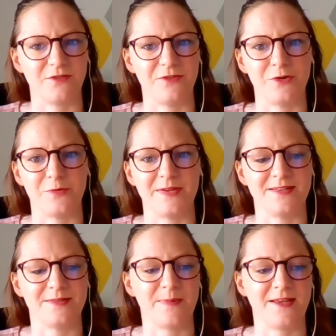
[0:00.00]
of European
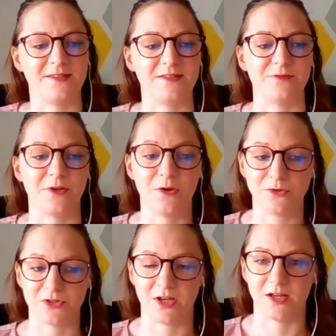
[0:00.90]
Spaces of
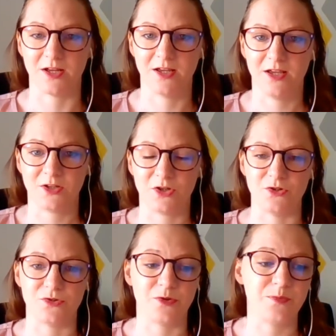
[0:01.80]
Culture
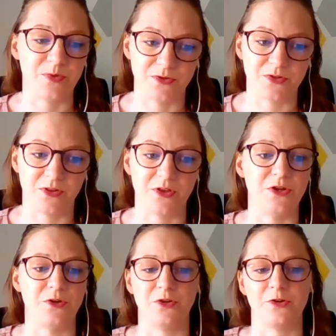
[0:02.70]
contribute to the
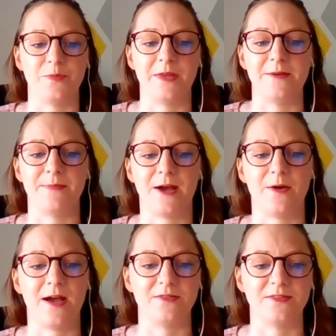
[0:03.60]
new European
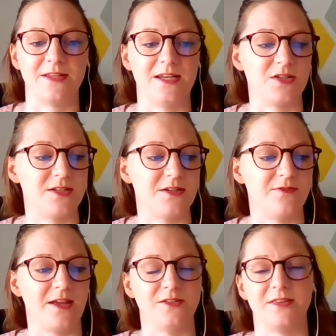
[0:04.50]
Bauhaus
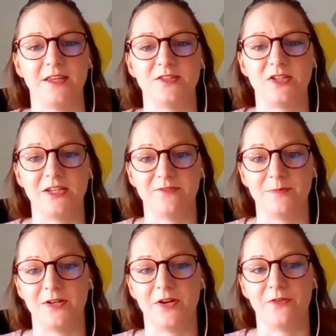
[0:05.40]
initiative and to the
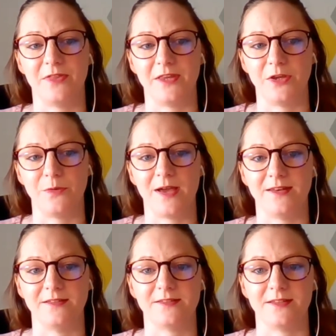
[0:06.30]
achievement of the
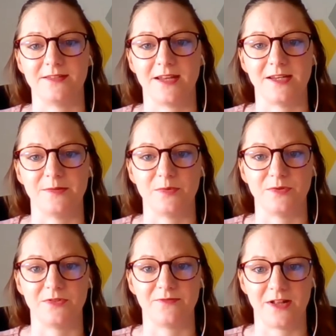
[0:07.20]
UN
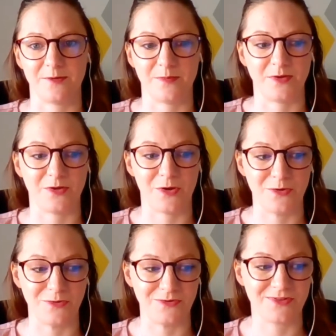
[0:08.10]
Sustainable Development
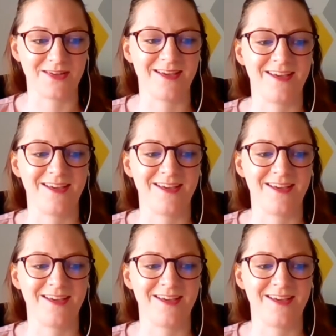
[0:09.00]
Goals?